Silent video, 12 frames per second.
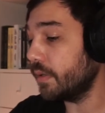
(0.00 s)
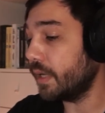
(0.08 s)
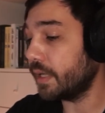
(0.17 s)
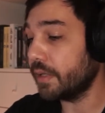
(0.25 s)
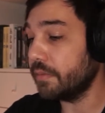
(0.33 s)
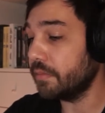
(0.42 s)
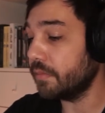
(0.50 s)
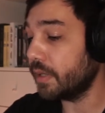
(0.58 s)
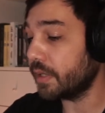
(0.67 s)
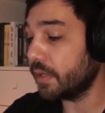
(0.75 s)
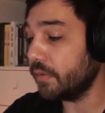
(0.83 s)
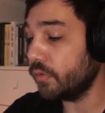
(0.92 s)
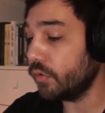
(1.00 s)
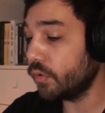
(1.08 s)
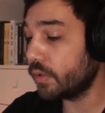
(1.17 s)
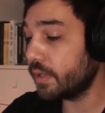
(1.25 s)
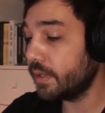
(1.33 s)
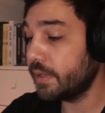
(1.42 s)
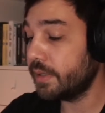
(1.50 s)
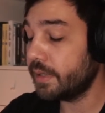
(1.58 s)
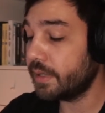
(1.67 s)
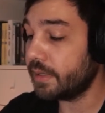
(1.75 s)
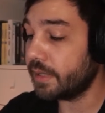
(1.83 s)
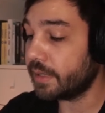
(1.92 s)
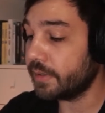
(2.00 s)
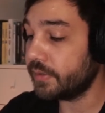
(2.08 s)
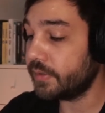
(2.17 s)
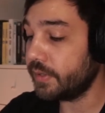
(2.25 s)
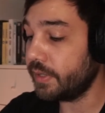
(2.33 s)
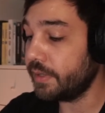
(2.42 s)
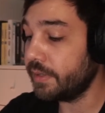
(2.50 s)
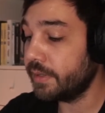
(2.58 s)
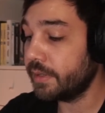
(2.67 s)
I can look and I can see